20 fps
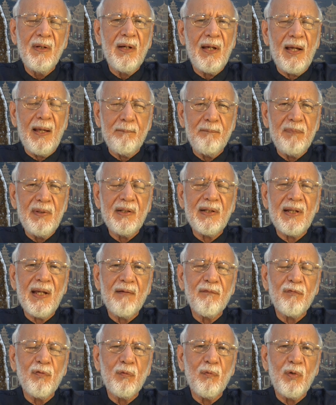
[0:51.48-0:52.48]
And be
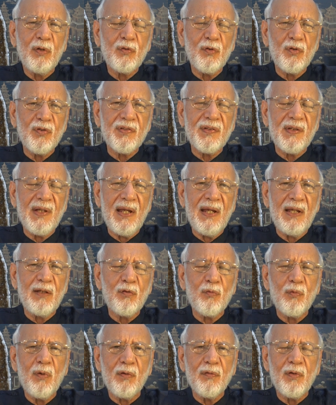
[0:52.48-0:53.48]
careful what you say
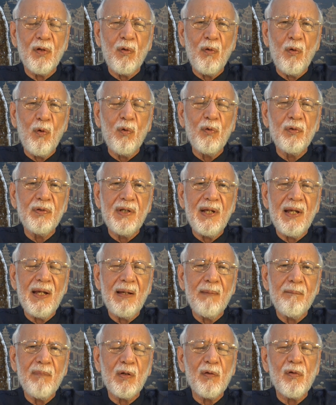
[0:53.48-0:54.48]
throughout the whole
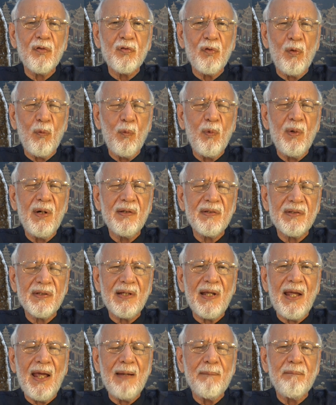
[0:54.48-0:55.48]
day, because your words
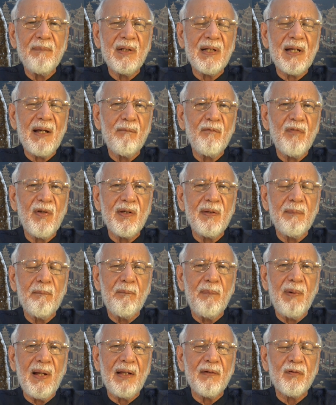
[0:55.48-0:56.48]
can become very
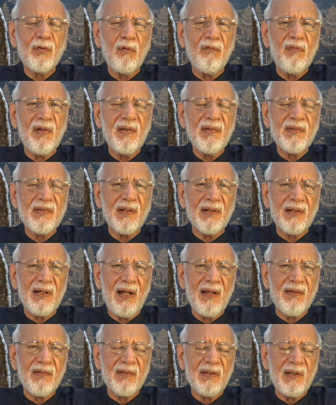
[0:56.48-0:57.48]
blunt or very
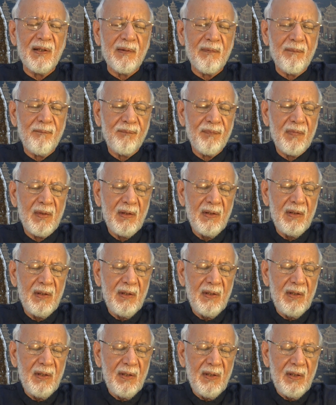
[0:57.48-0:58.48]
sarcastic.
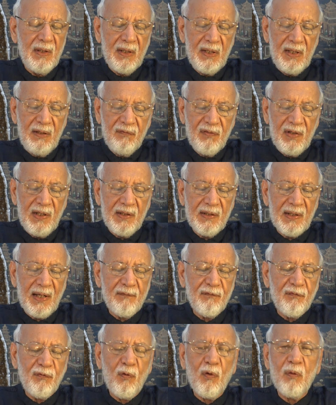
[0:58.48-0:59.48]
Evening
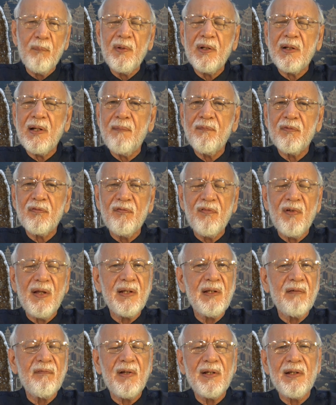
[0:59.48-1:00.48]
nightfall becomes
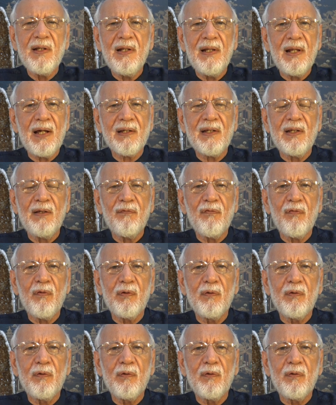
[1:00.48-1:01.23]
very, very lucky for